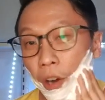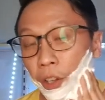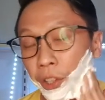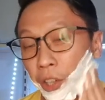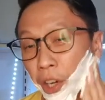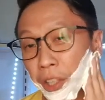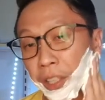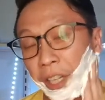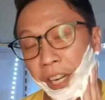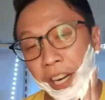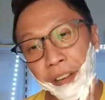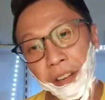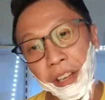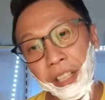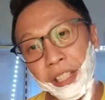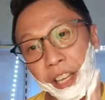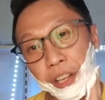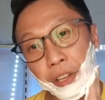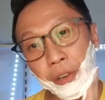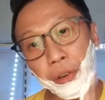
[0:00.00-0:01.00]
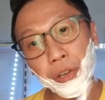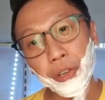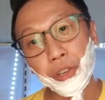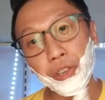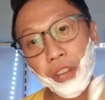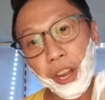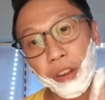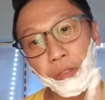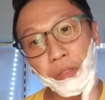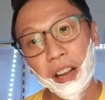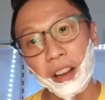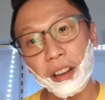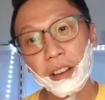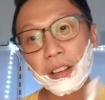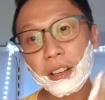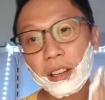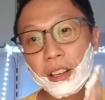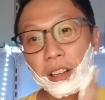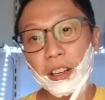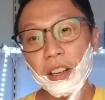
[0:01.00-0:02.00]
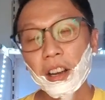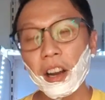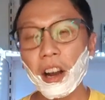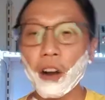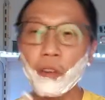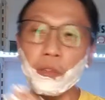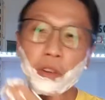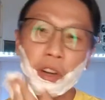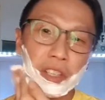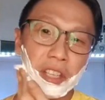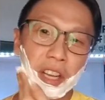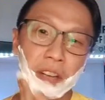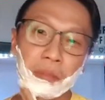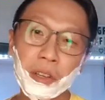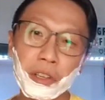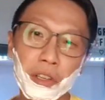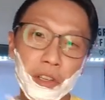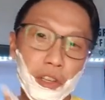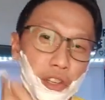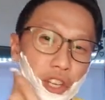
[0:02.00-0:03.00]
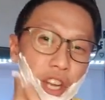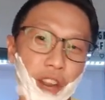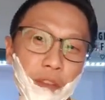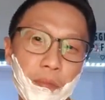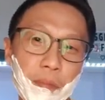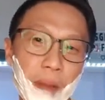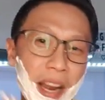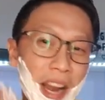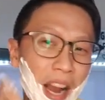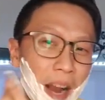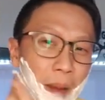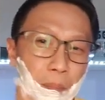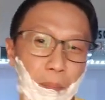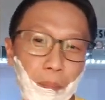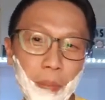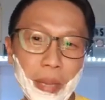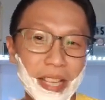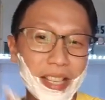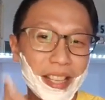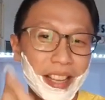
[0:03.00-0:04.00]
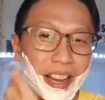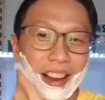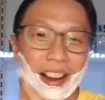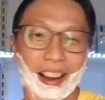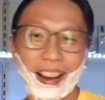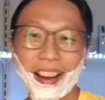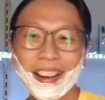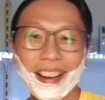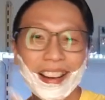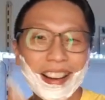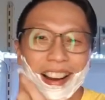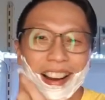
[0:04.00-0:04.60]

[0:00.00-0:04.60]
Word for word: on all the areas that you want to shave lah. Of course, I'm not going to shave my armpits on